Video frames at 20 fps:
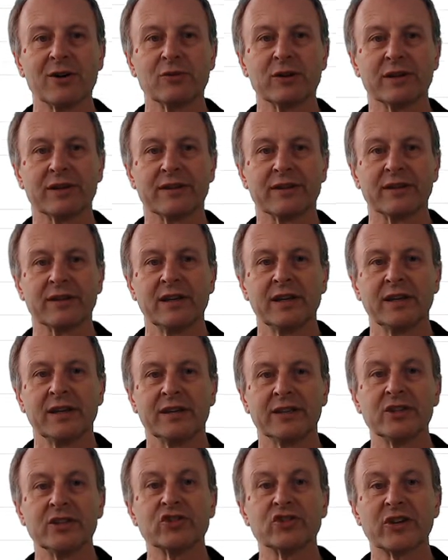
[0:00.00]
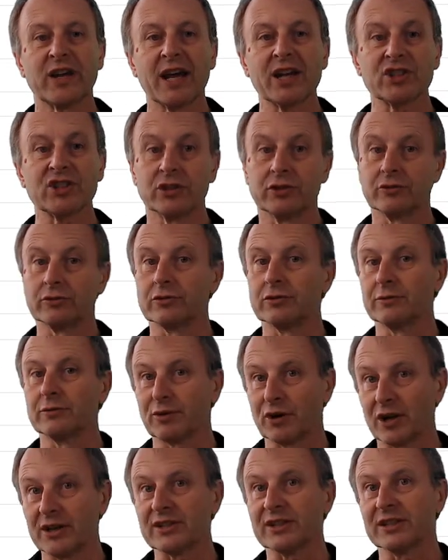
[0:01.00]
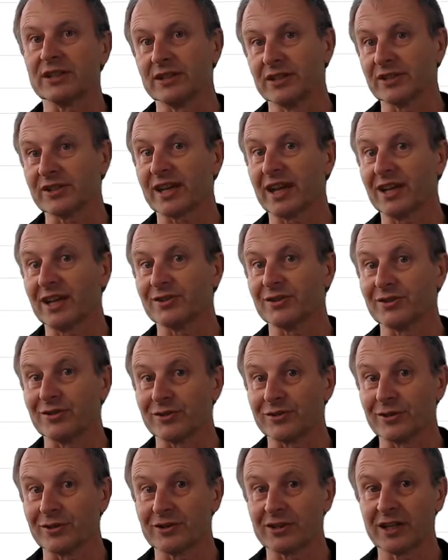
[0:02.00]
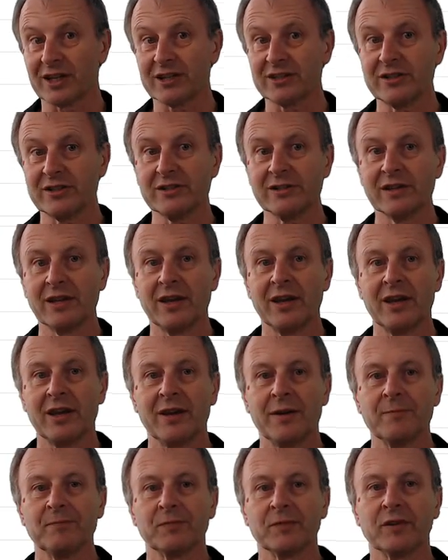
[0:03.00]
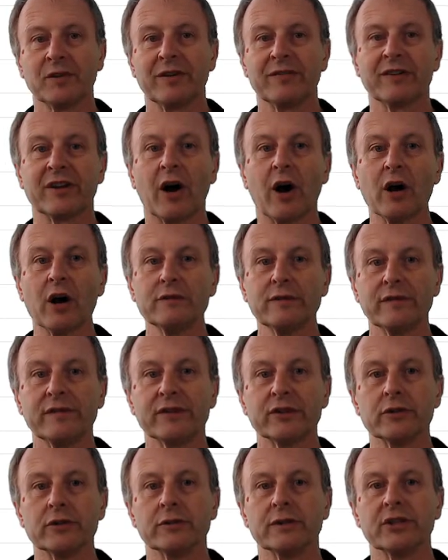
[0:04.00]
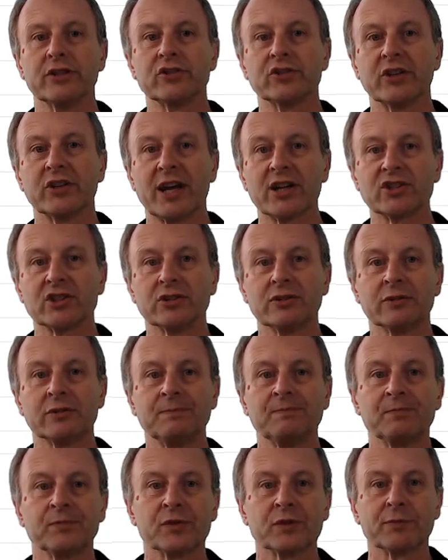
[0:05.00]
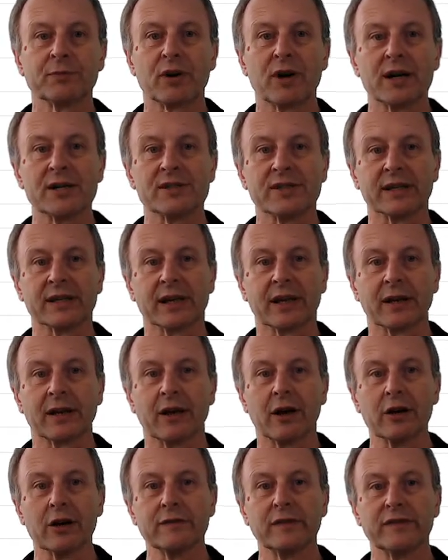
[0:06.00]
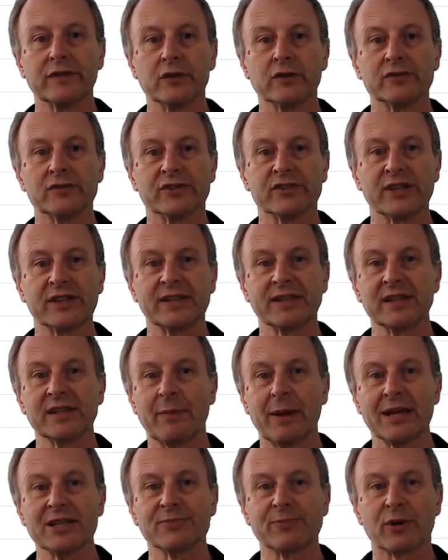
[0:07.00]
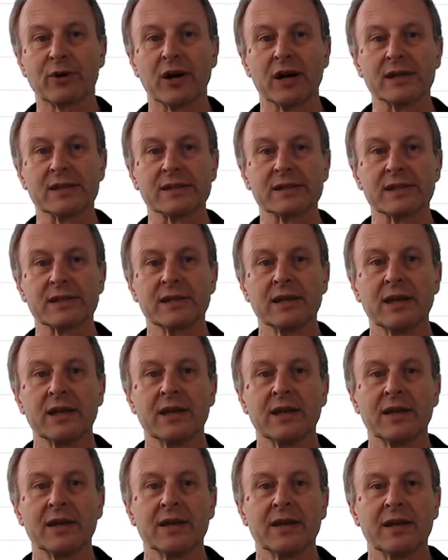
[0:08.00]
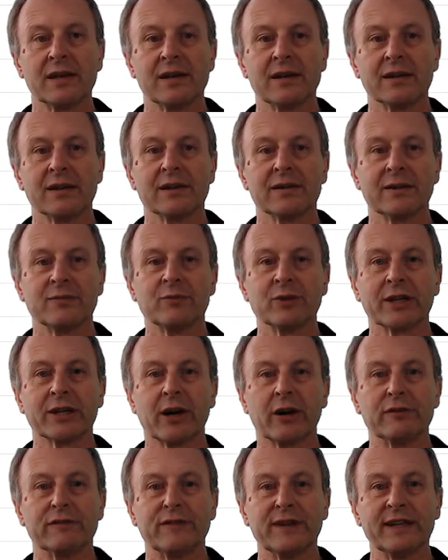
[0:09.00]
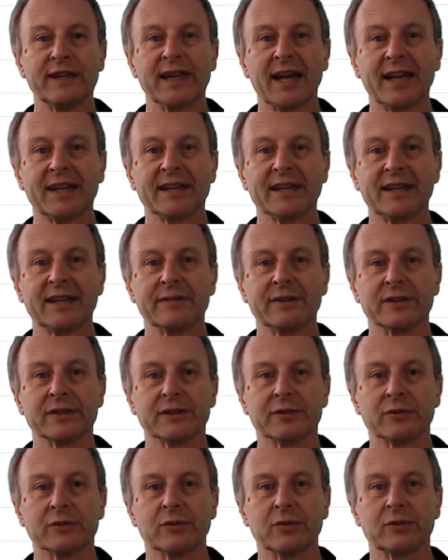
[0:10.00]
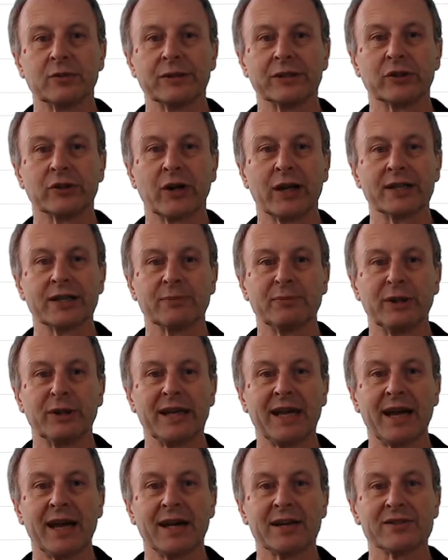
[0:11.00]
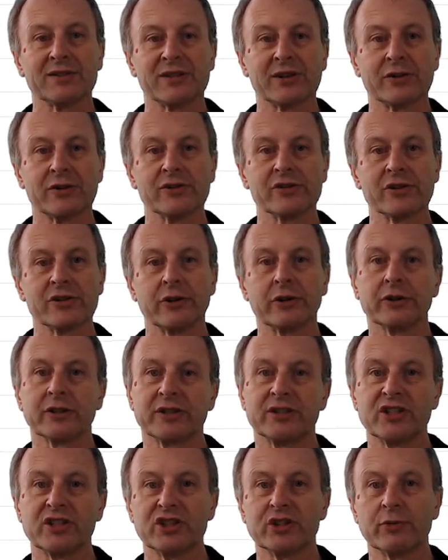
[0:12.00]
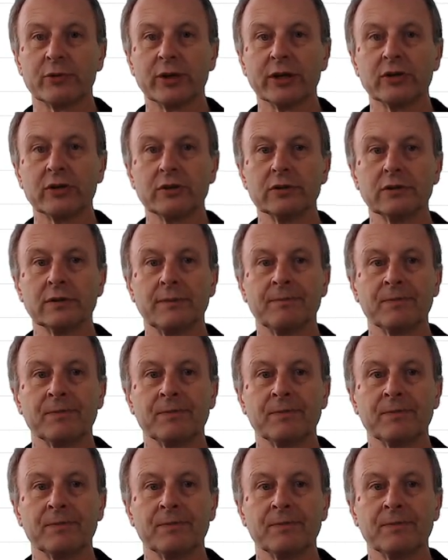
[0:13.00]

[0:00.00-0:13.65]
with an introduction to pricing, discounts and surcharges. We have an overview, introduction to pricing, overview, setting the base price. Then we go VK11, we create a PR00 condition record.